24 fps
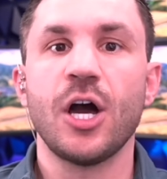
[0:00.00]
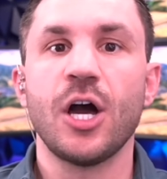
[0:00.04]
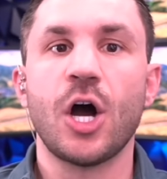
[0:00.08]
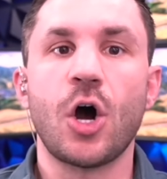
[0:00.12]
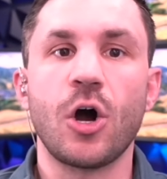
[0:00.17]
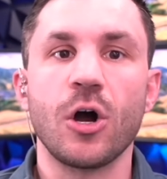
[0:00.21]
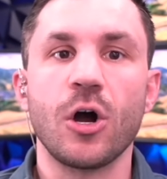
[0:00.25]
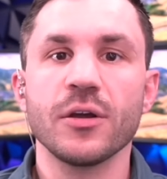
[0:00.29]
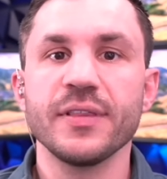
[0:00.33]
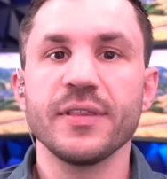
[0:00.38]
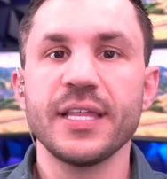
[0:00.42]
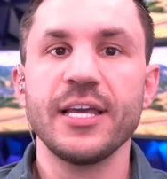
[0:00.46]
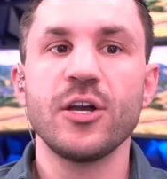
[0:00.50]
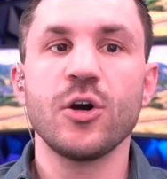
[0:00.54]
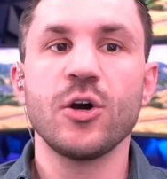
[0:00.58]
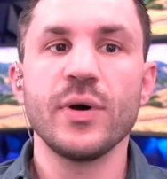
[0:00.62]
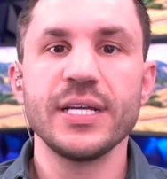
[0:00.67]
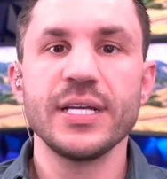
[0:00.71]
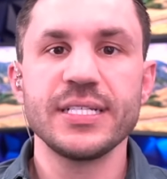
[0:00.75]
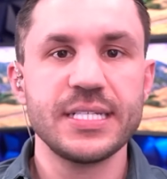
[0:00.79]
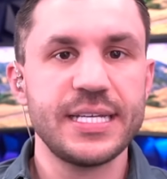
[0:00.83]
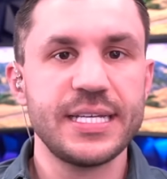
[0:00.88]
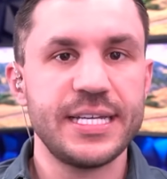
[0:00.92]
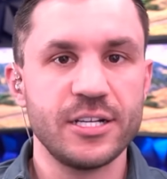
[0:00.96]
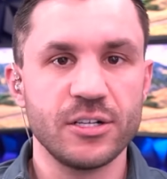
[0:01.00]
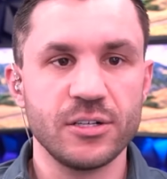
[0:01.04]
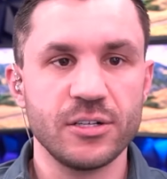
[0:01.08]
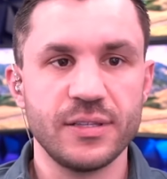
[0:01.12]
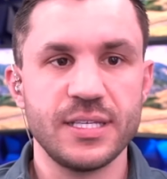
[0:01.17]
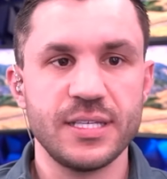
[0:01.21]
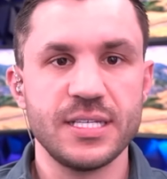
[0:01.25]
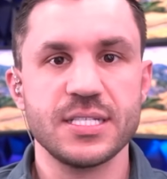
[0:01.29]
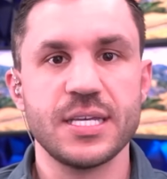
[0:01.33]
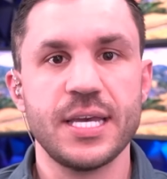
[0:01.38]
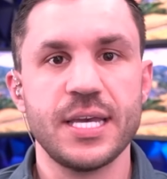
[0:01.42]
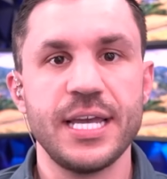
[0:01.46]
Are they going to hear
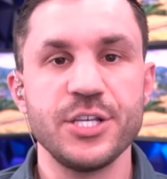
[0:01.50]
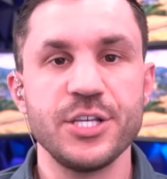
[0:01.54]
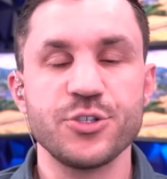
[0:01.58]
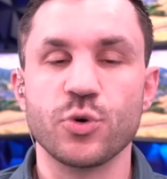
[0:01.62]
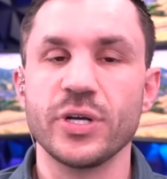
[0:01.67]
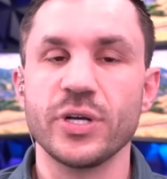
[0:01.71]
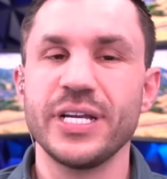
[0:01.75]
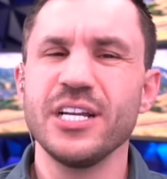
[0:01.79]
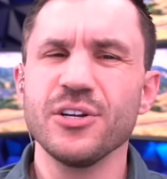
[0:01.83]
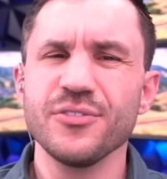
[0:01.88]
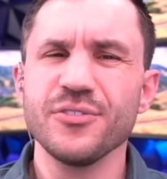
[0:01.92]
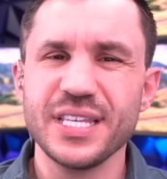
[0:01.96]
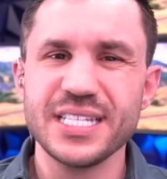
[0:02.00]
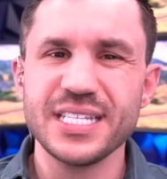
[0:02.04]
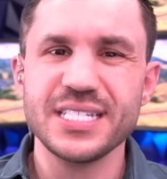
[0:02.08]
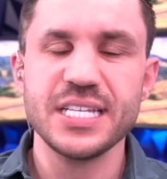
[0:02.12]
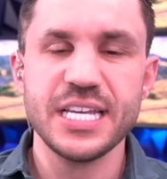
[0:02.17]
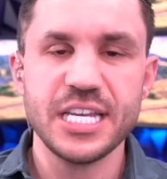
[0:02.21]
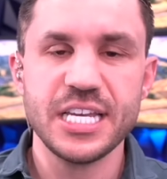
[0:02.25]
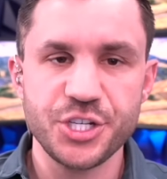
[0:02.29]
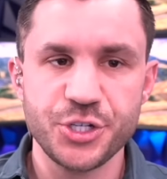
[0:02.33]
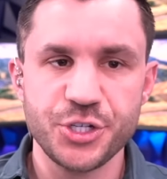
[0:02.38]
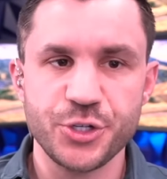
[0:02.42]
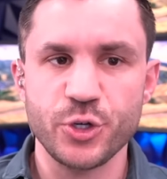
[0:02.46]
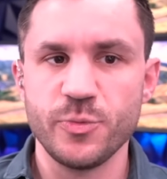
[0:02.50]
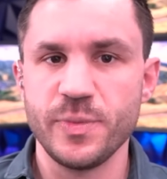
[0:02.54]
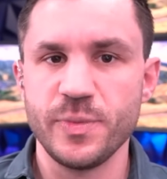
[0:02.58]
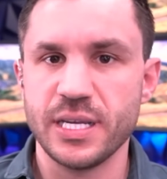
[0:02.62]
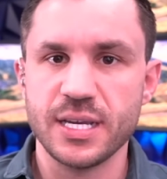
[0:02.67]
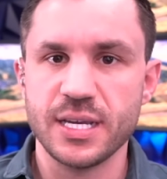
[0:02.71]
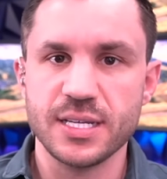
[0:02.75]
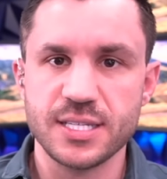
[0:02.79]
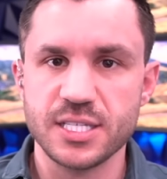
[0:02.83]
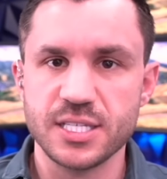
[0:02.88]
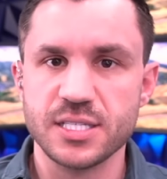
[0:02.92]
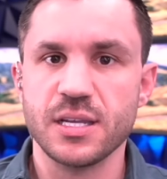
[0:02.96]
this case or hear this issue?
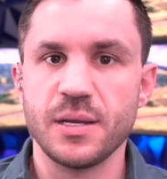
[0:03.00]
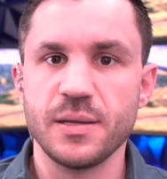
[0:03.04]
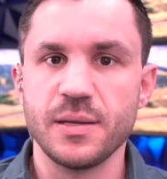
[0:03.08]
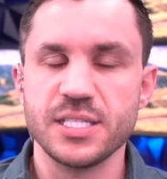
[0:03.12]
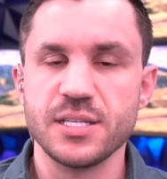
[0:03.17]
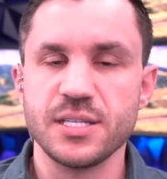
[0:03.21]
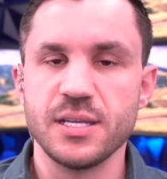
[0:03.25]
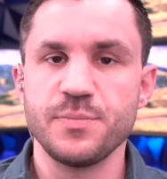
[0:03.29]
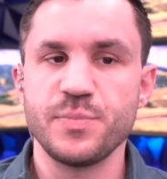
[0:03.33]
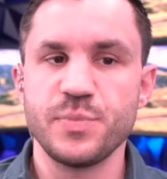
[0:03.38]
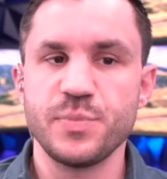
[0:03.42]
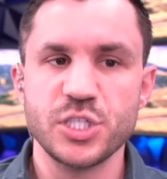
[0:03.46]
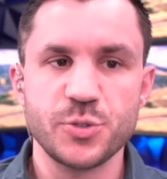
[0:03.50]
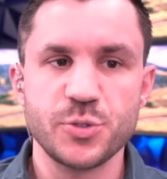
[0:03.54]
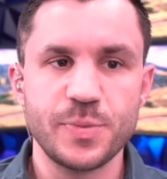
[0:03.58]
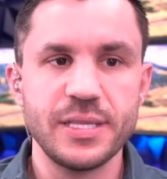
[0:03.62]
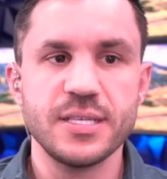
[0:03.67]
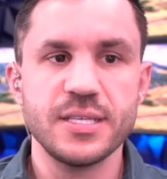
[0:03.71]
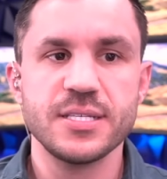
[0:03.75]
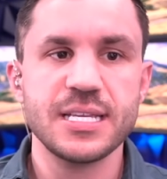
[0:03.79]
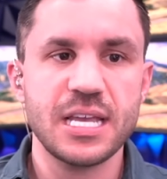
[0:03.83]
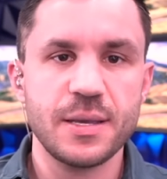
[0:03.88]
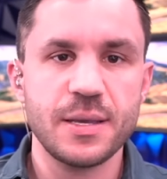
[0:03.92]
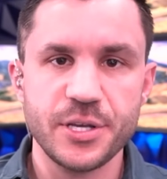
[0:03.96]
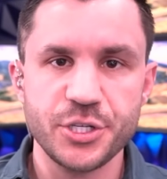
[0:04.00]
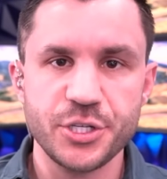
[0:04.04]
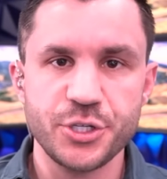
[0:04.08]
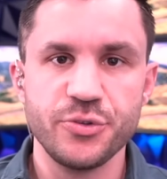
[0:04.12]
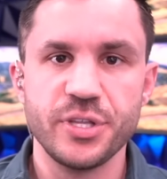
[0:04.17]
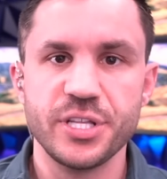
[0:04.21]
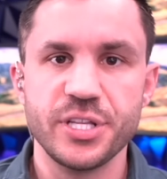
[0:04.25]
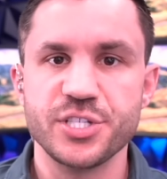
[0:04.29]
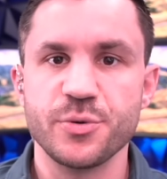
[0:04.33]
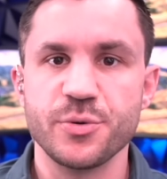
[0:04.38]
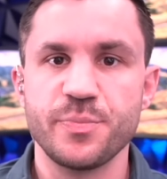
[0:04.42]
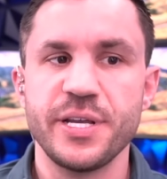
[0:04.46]
Because it's, it's, it's been the same issue
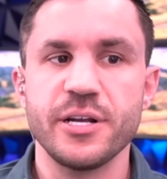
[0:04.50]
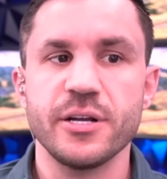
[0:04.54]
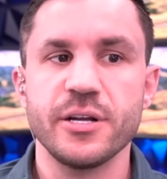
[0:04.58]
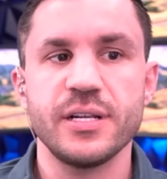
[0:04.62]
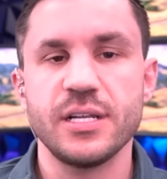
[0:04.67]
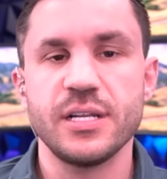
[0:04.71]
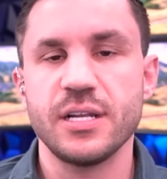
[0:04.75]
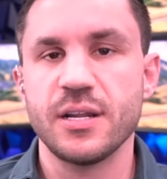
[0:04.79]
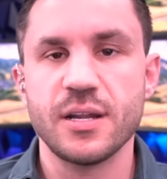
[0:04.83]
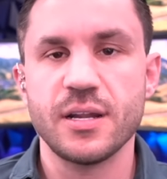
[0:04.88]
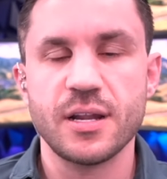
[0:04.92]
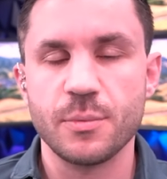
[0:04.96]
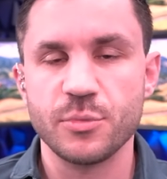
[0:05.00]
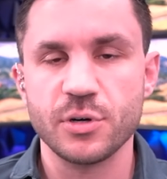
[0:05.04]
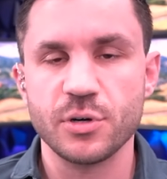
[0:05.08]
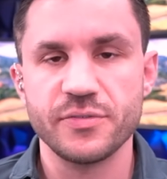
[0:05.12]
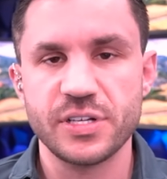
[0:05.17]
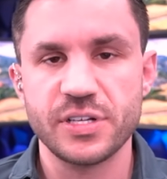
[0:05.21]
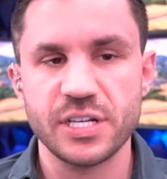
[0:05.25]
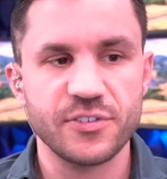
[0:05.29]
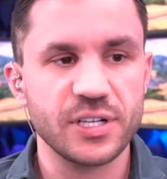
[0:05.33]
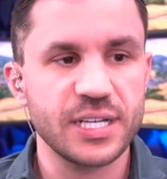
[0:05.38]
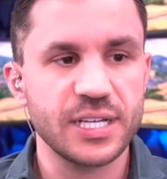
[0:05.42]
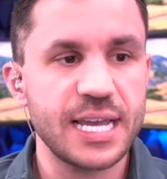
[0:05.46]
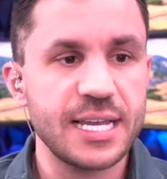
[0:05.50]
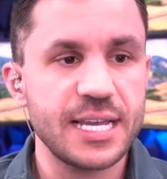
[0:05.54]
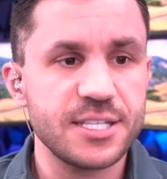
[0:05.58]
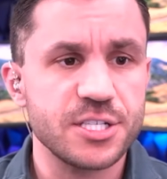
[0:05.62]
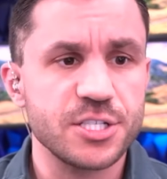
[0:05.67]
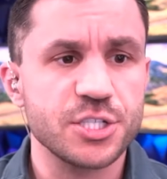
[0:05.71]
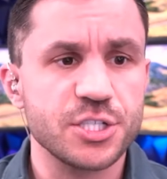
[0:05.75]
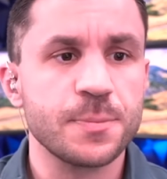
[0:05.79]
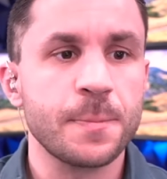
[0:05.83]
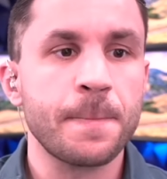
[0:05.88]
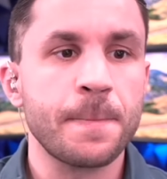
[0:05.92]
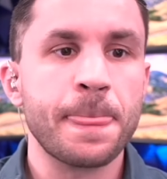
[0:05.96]
that's appeared in a number of different
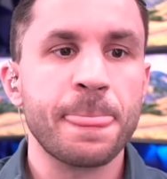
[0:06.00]
cases.